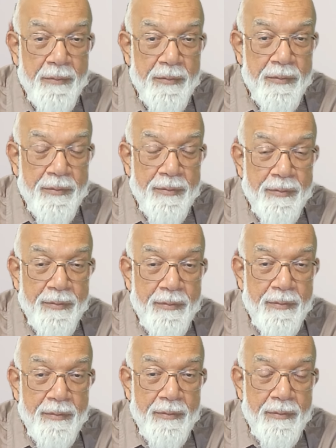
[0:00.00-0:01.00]

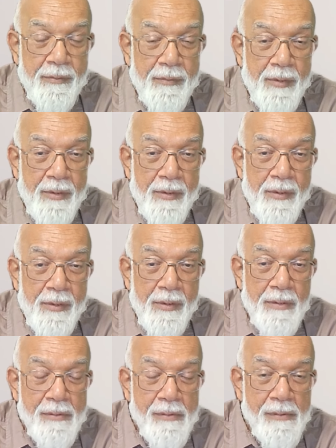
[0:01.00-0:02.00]

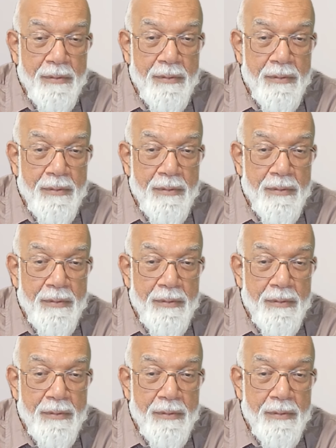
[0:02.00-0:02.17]
(no one is talking)